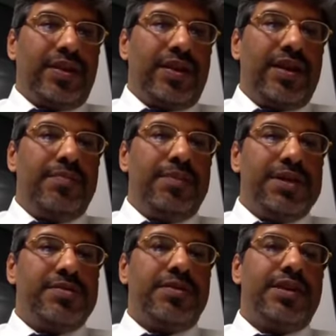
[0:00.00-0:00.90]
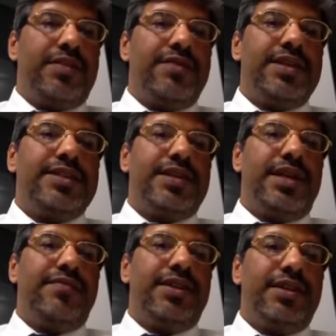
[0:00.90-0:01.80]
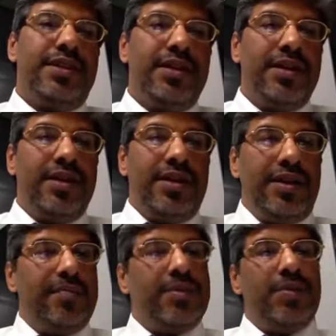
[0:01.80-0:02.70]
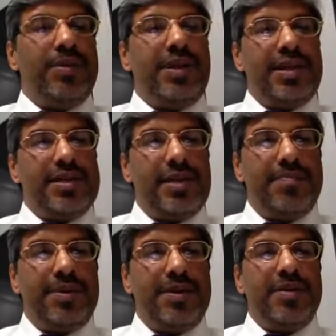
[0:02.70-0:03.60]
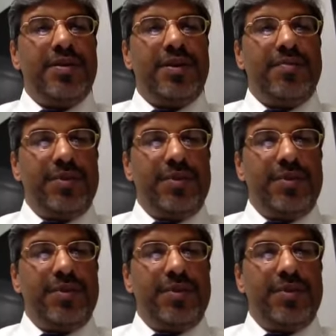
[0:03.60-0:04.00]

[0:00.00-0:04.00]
And based on that, we decide whether the improvement has happened or